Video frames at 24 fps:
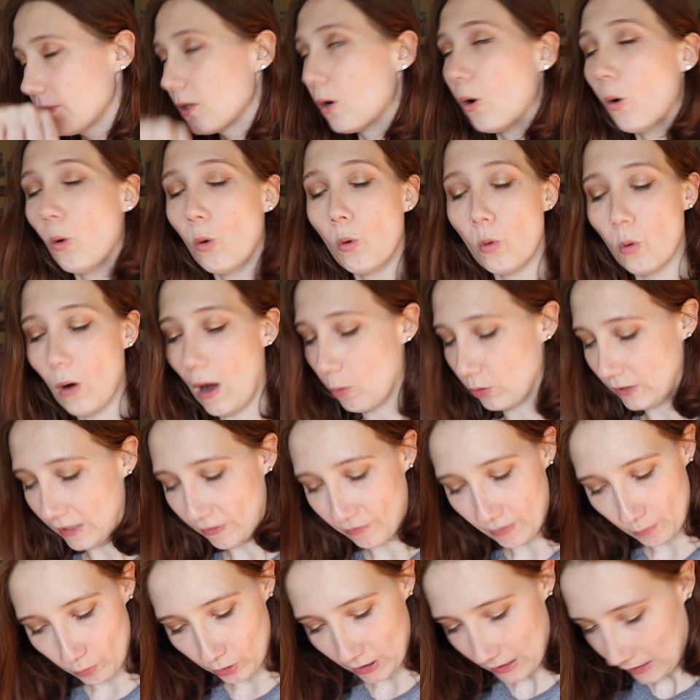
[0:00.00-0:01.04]
Oh, I will
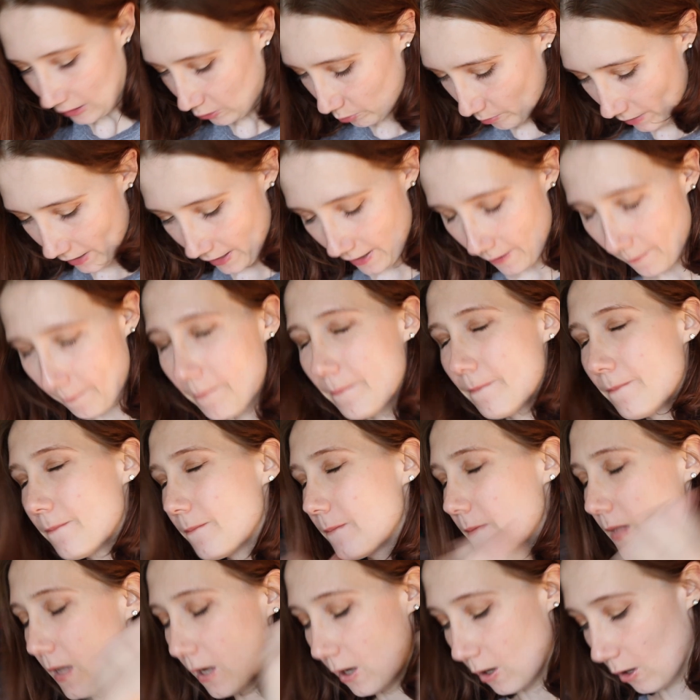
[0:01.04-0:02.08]
definitely put that into my hair.
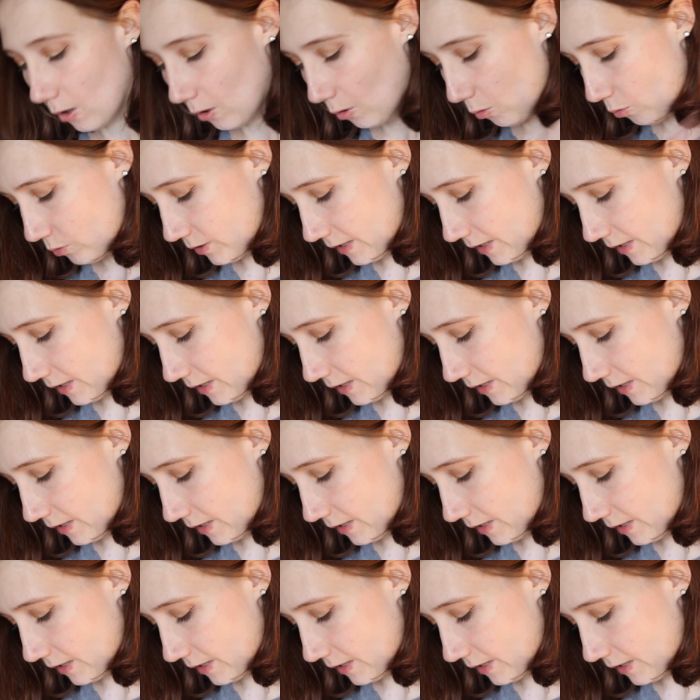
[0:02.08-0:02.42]
Oh